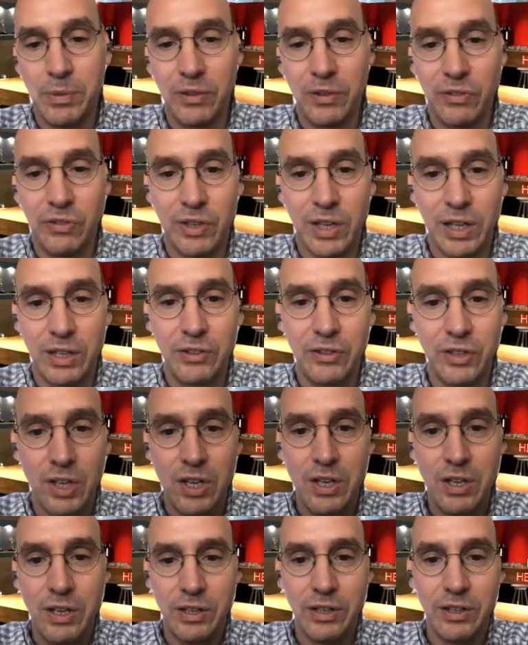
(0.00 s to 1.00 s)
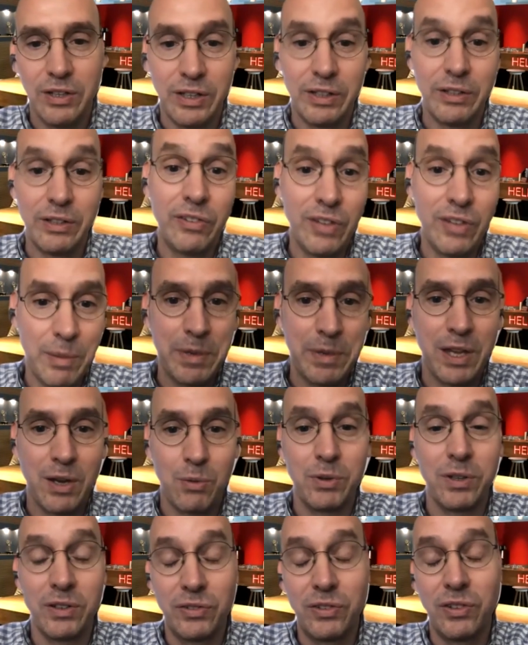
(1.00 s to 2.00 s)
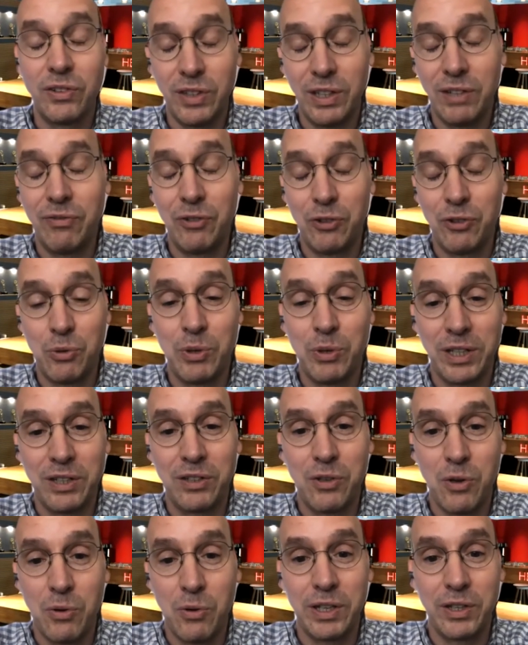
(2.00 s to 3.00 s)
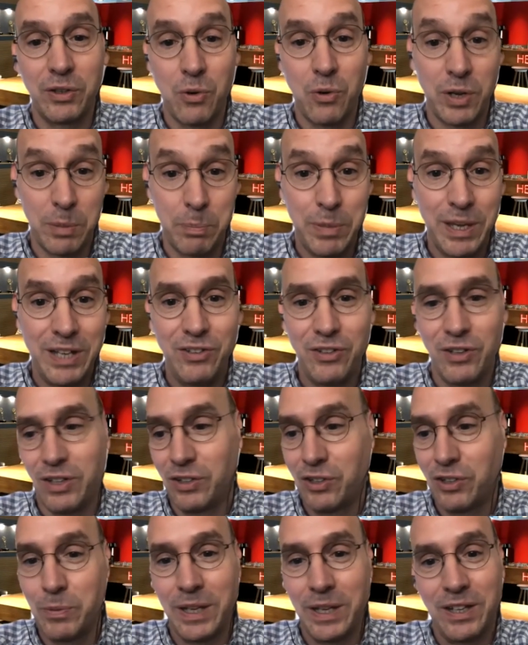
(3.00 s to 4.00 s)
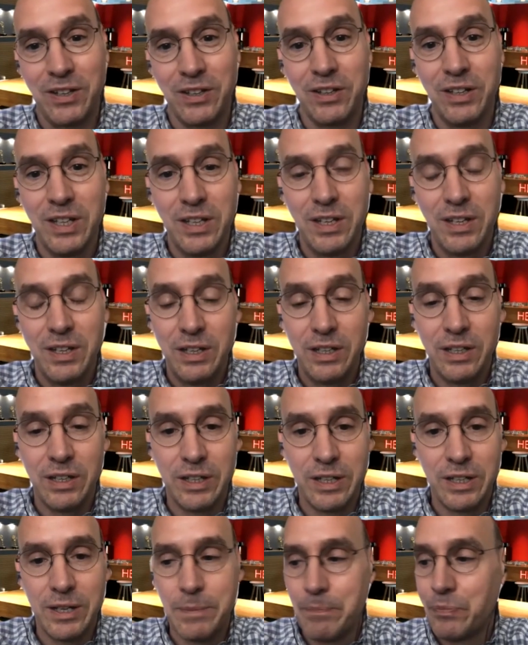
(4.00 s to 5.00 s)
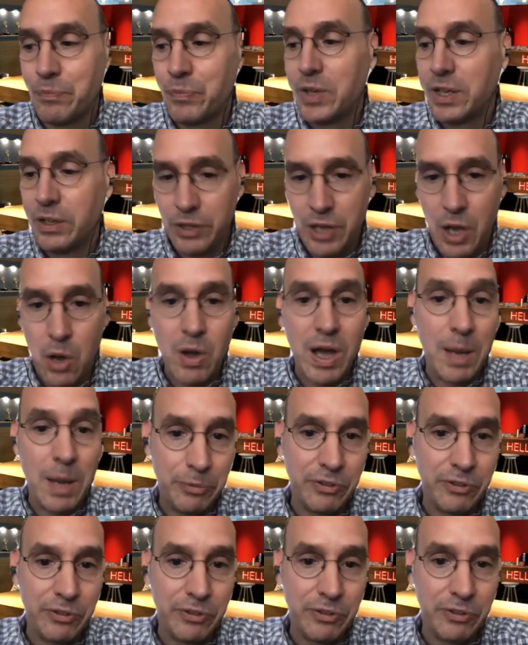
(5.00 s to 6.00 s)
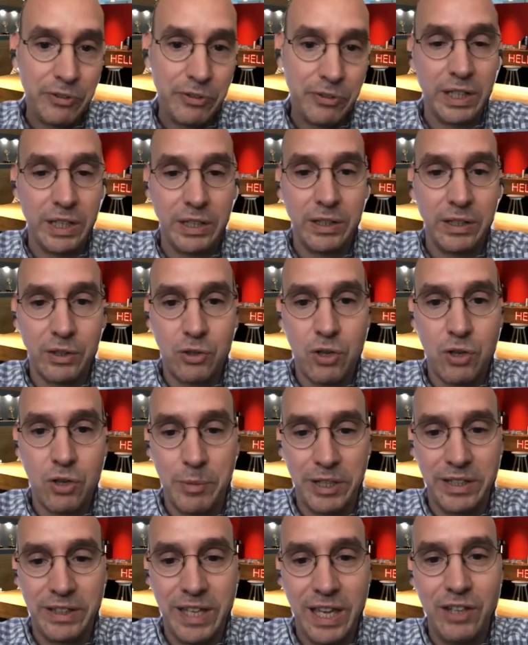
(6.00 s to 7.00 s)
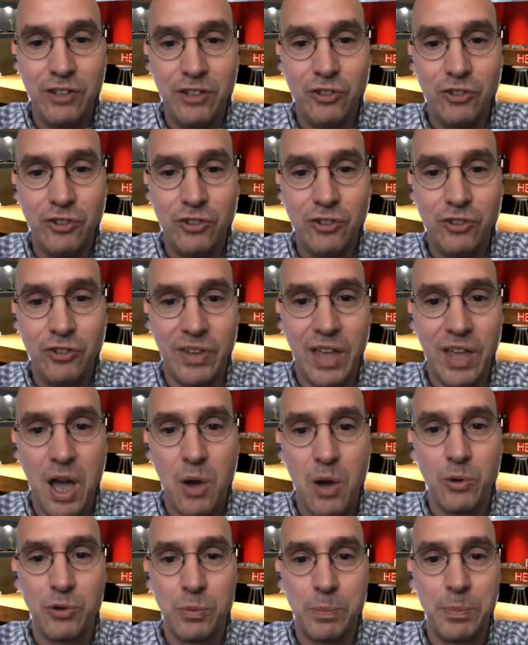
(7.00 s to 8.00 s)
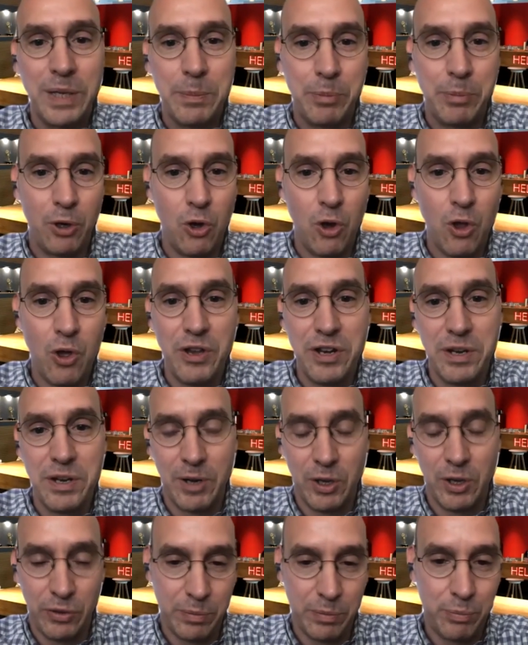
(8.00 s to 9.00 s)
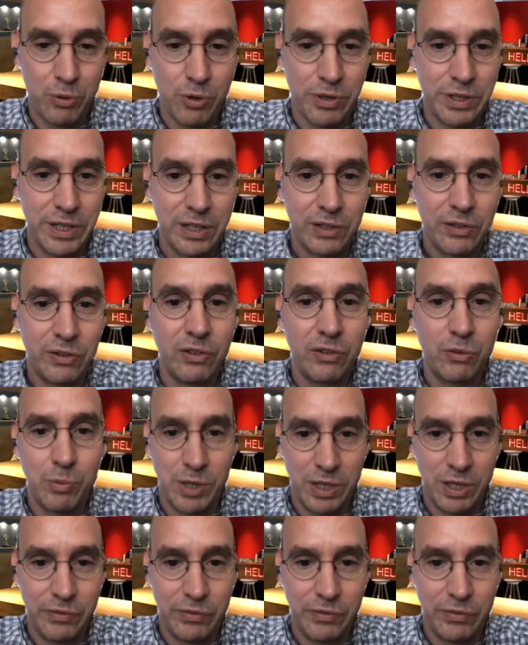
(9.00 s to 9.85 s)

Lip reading: side in some areas is even going better and quicker. Now, absolutely, communications, how do people learn about the product, is one of